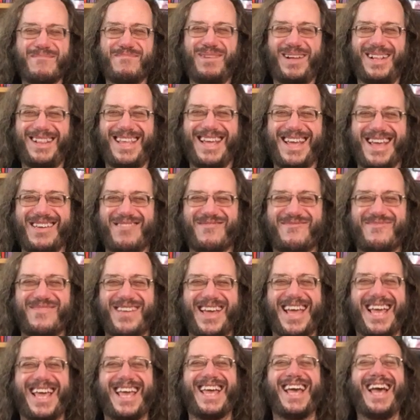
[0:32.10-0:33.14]
name, believe
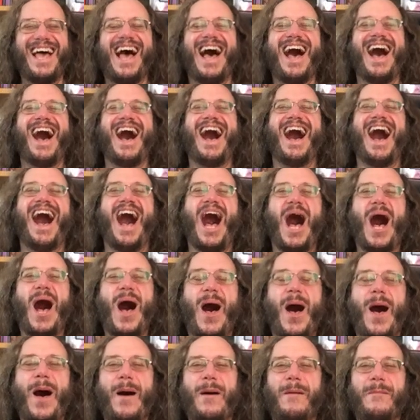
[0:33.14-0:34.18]
me.
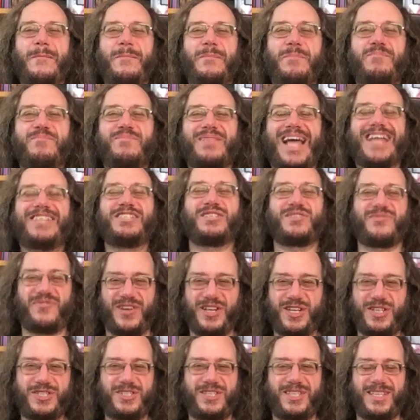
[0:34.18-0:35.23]
Um, I just
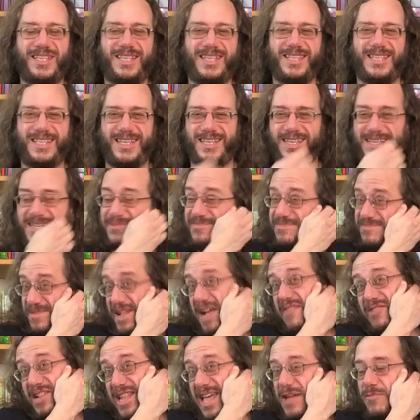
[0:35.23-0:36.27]
finished the, the
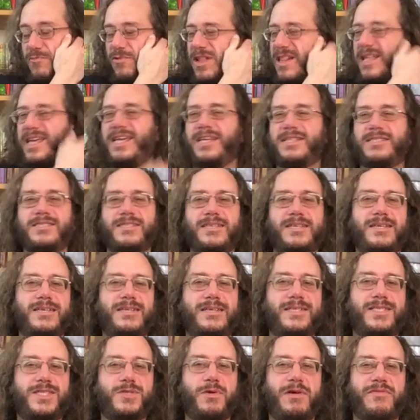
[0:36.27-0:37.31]
novelette, really. It's
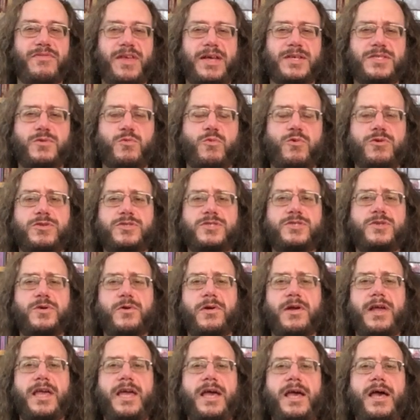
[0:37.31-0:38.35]
a 12,000 word
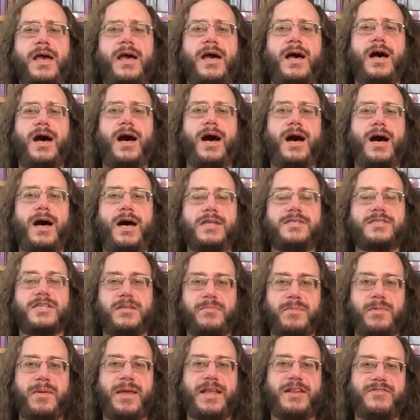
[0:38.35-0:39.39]
story. Uh, it's
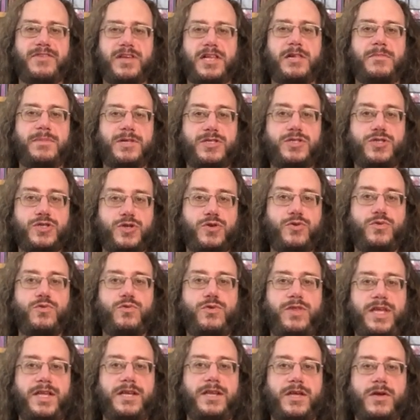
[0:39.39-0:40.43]
going to be made available
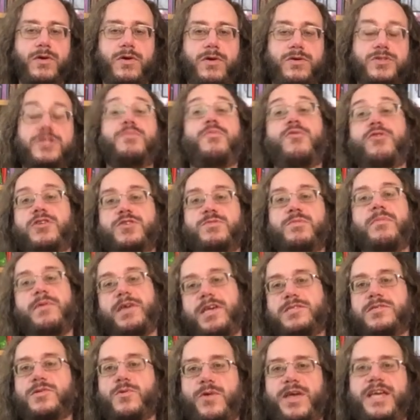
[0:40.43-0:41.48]
to the Indiegogo supporters, but
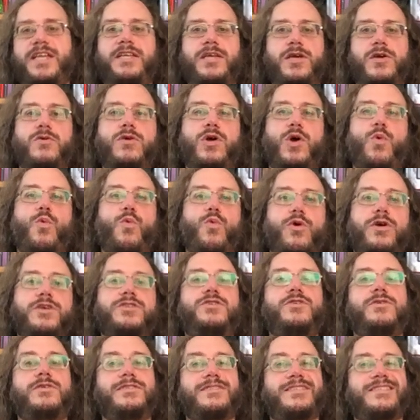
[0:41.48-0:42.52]
because of the way Indiegogo
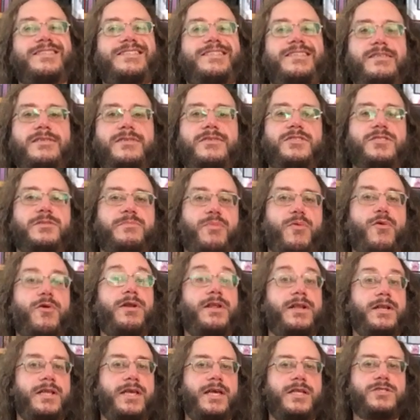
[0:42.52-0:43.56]
works, you can still
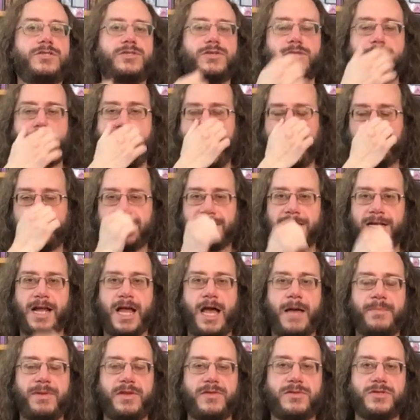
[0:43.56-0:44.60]
support it and get your hands on a
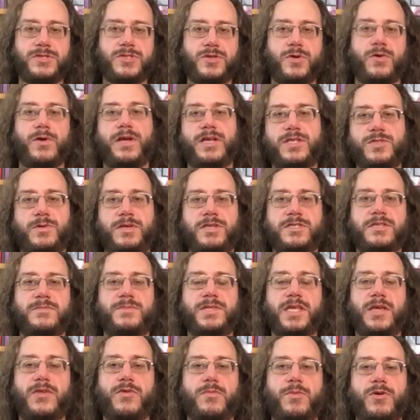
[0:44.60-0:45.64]
copy of the story as well as
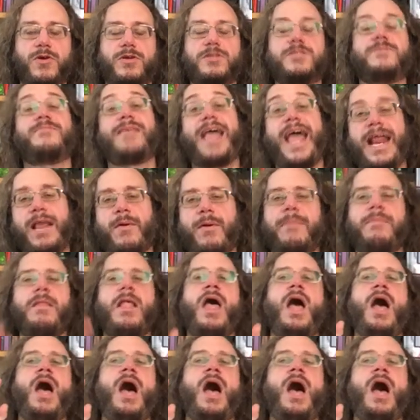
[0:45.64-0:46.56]
some of the other perks. Anyway,